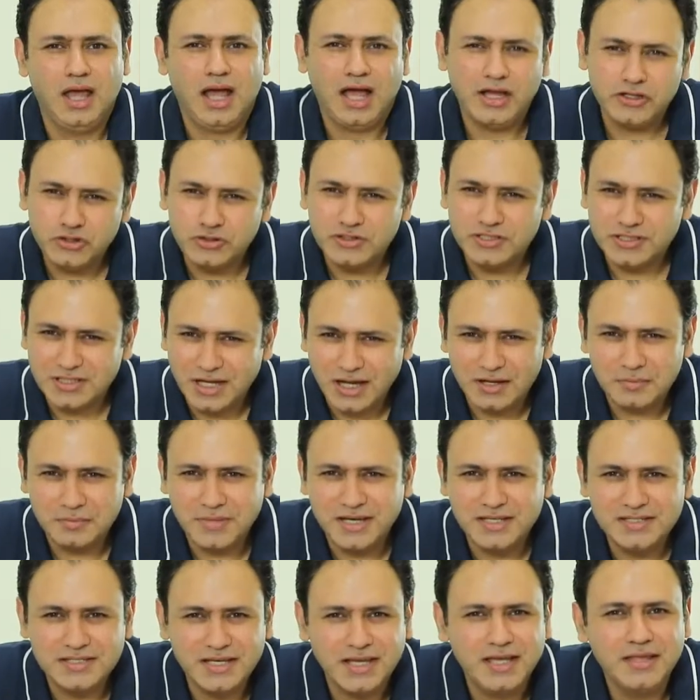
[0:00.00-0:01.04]
I should start
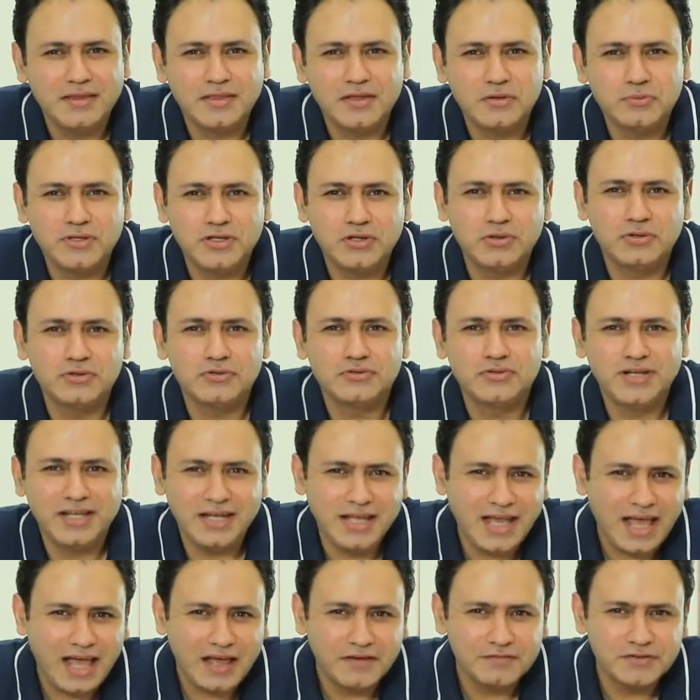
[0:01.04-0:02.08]
by saying that we don't
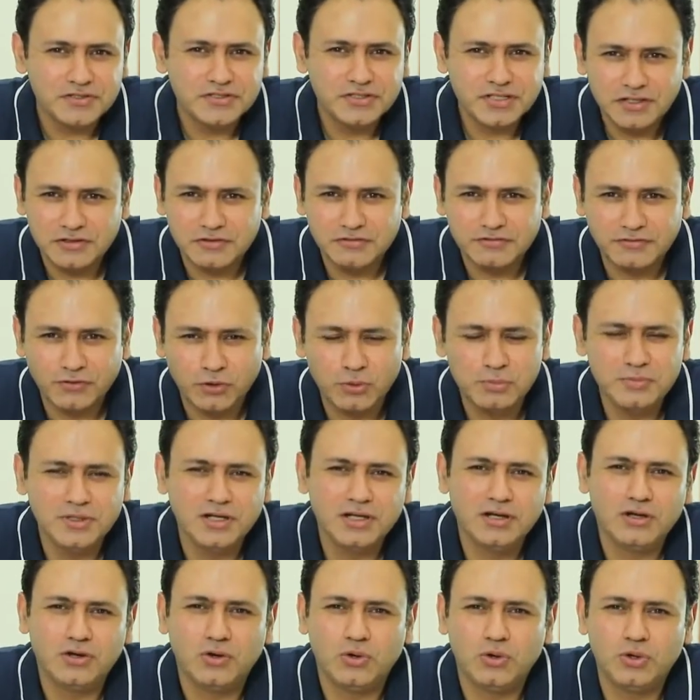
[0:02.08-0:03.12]
really have a secret
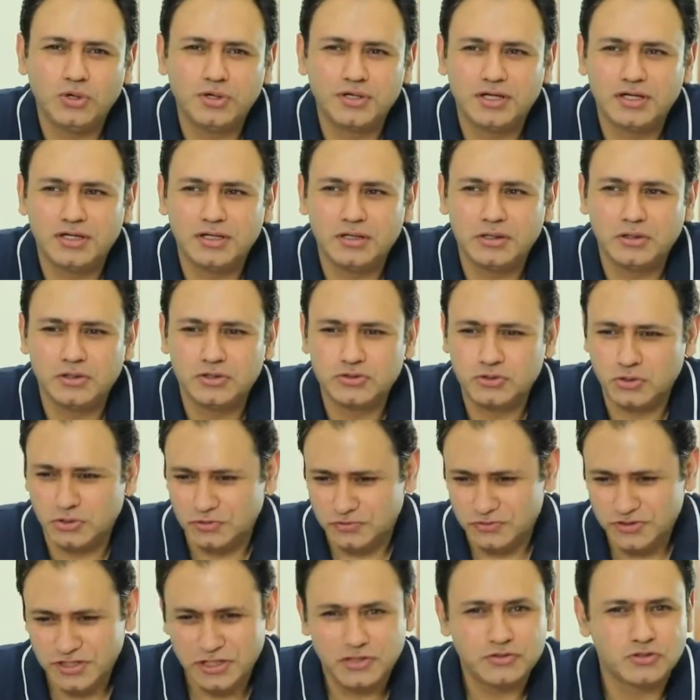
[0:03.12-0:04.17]
formula or a sort
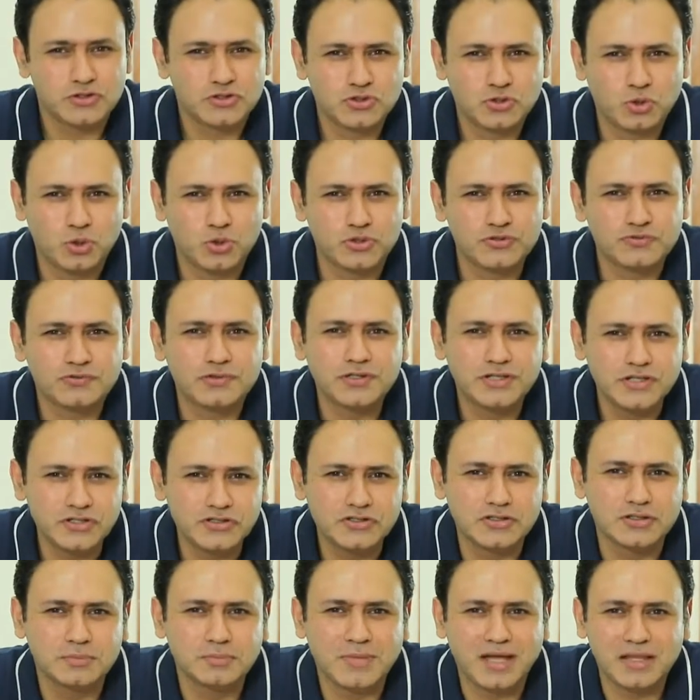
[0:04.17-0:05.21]
of secret sauce for
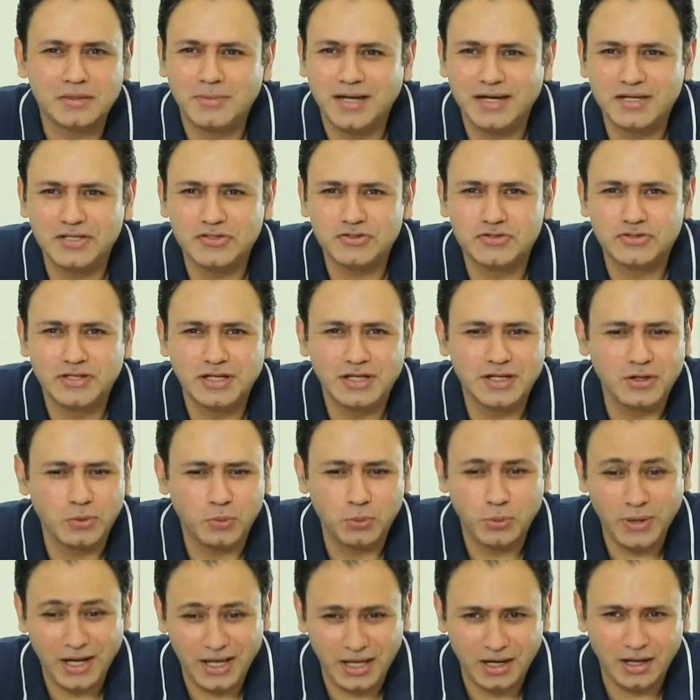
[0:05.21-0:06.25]
teaching mathematics really
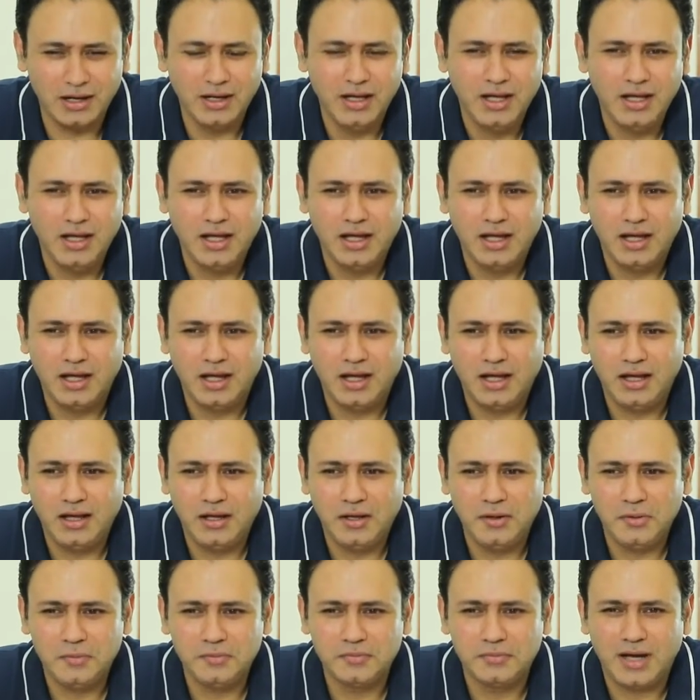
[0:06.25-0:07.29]
well.
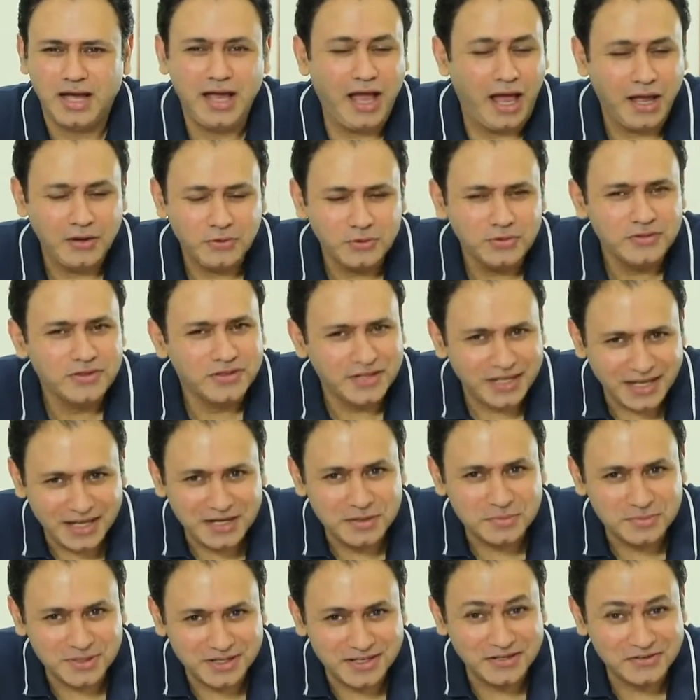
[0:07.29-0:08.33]
I don't think
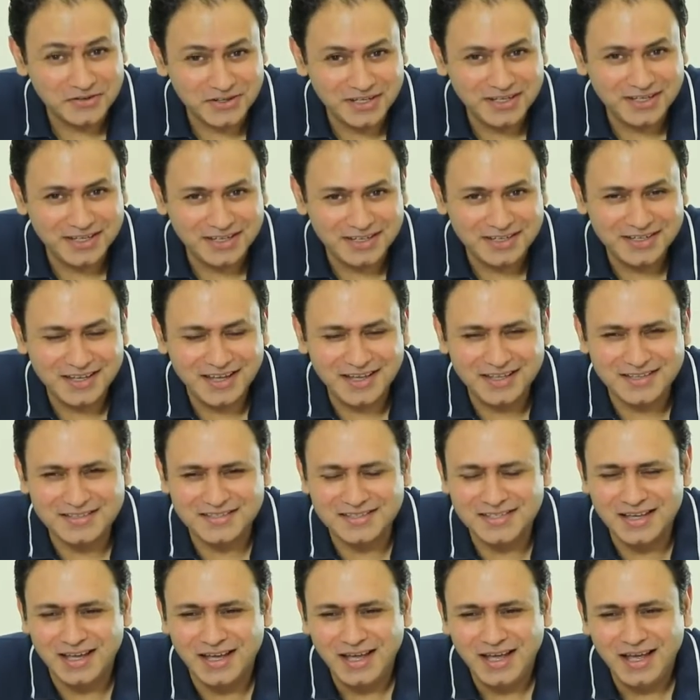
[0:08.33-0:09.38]
anybody really
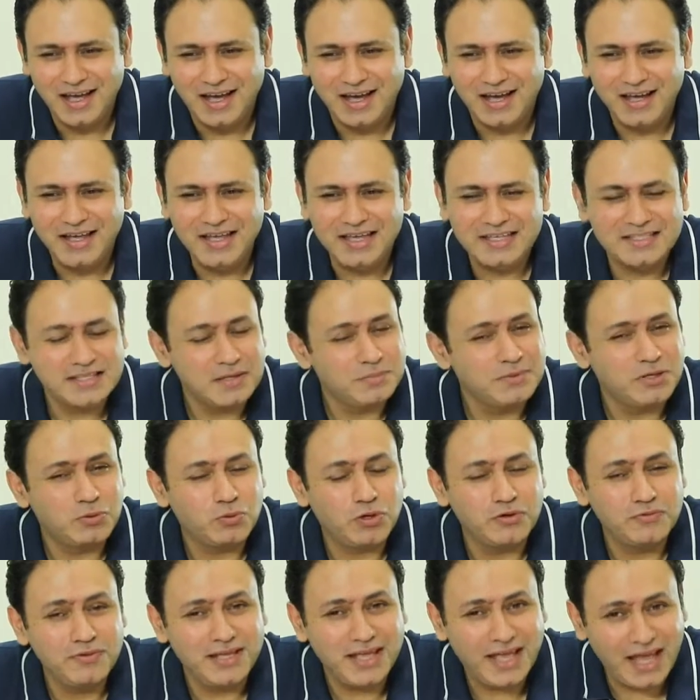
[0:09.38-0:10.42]
does. Except that
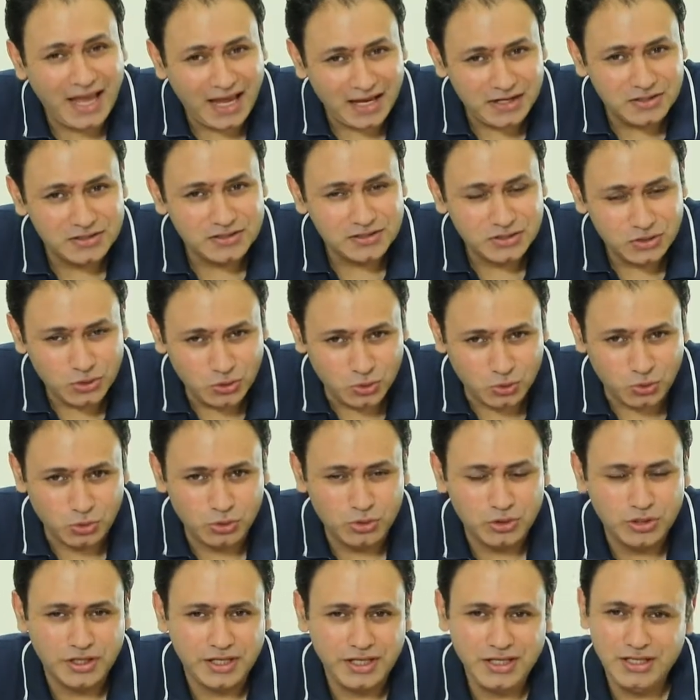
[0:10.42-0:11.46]
what we can
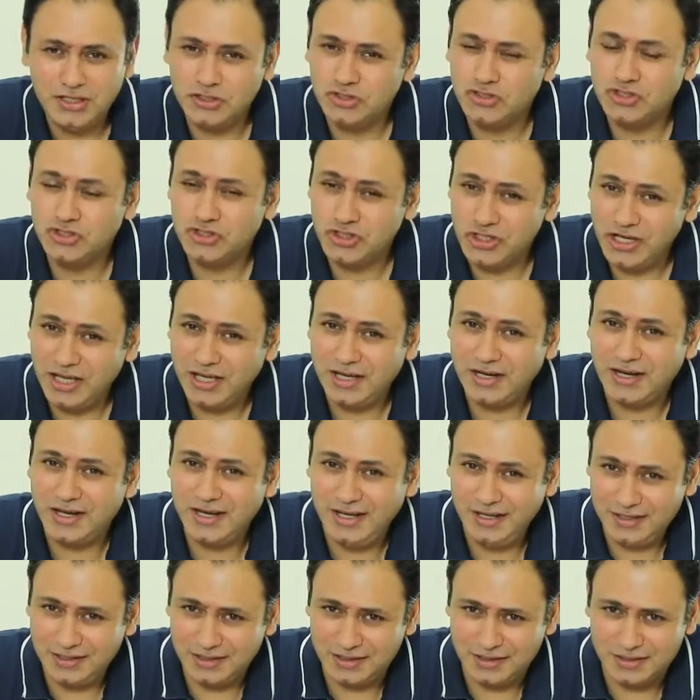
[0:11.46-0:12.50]
do is share
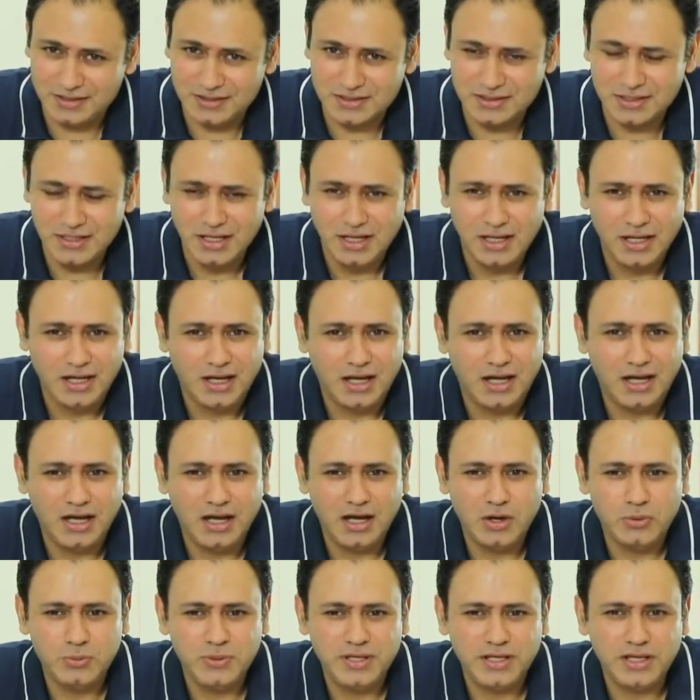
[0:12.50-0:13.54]
ideas.
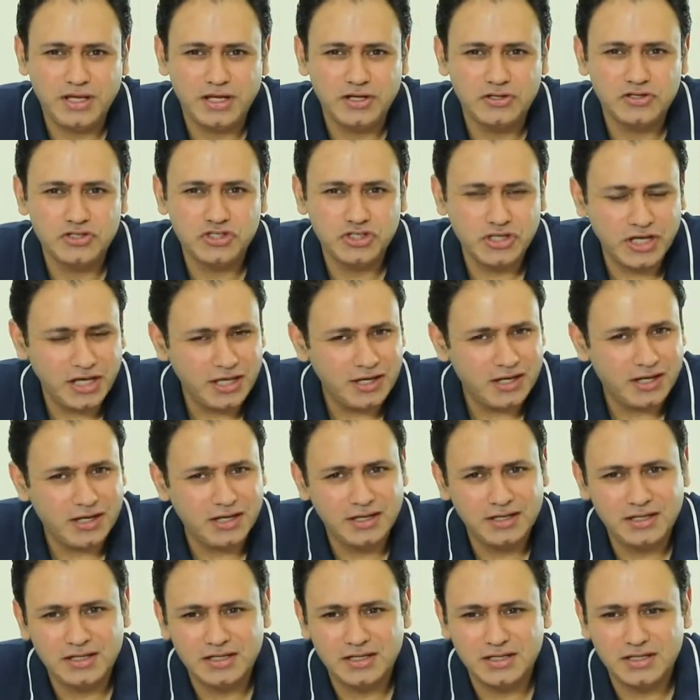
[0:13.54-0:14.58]
We can share
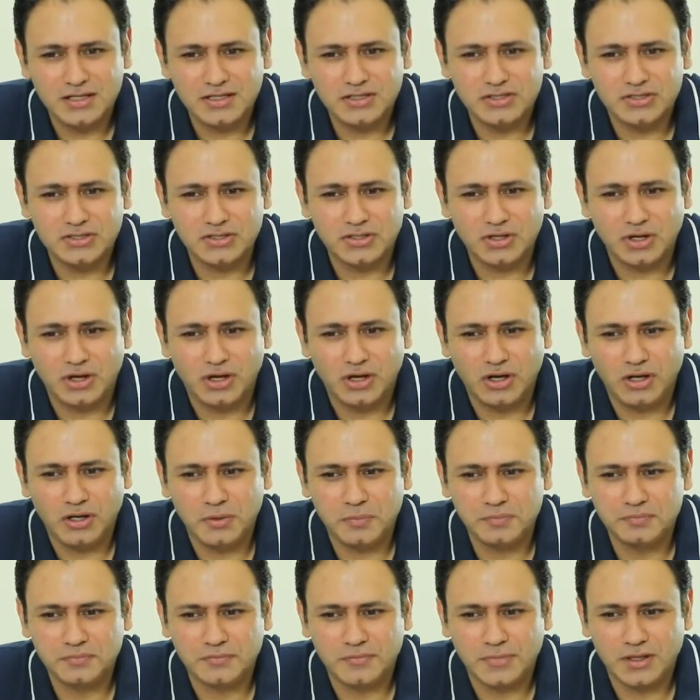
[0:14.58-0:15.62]
ideas
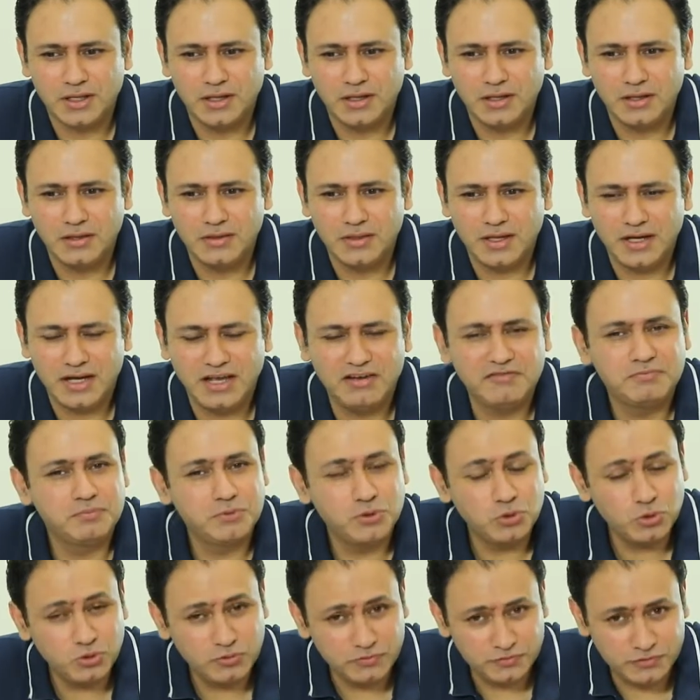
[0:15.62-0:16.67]
that have
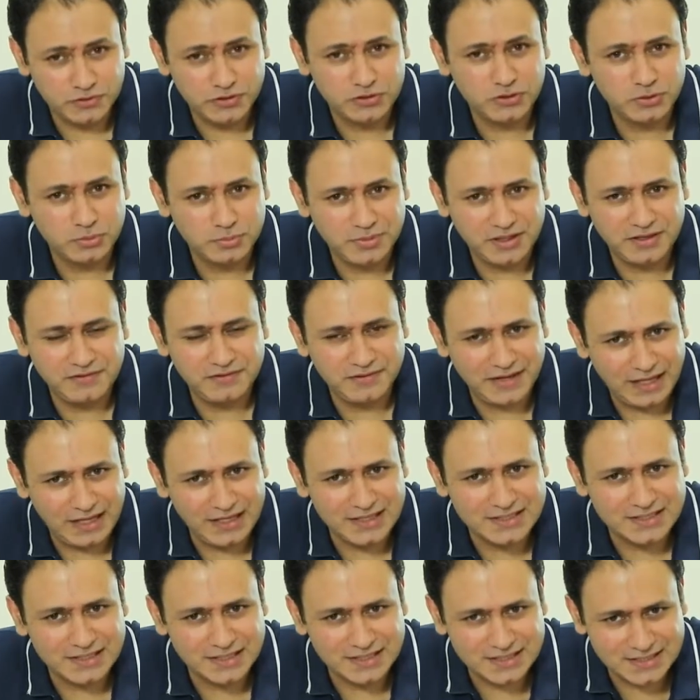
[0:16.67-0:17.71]
proved to be
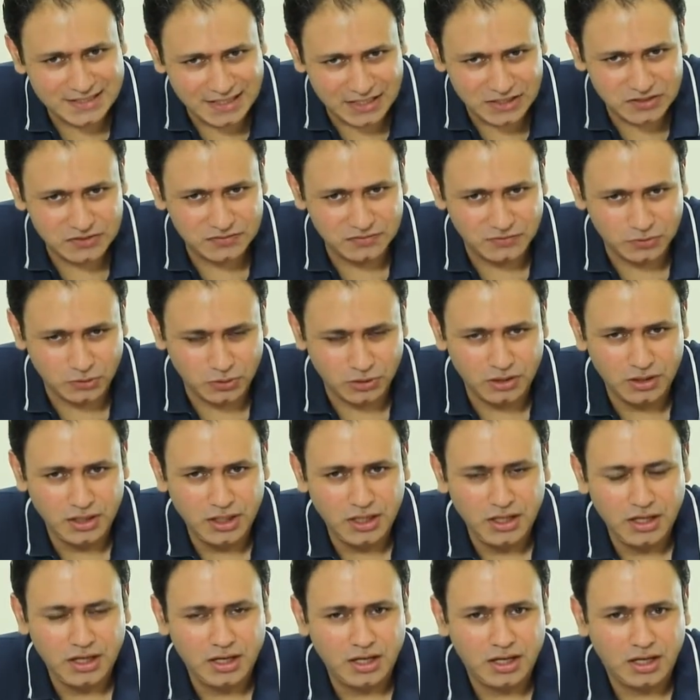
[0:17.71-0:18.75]
fairly successful
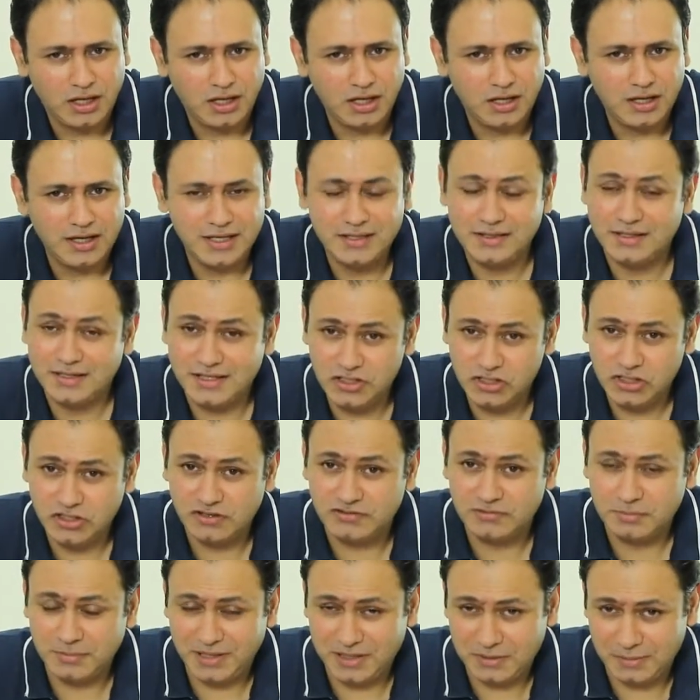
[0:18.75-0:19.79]
in the teaching
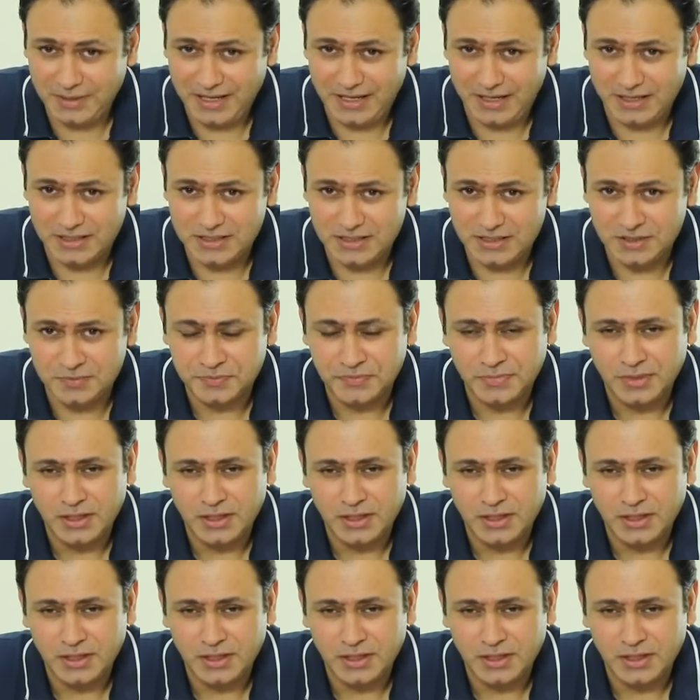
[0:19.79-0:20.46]
of mathematics.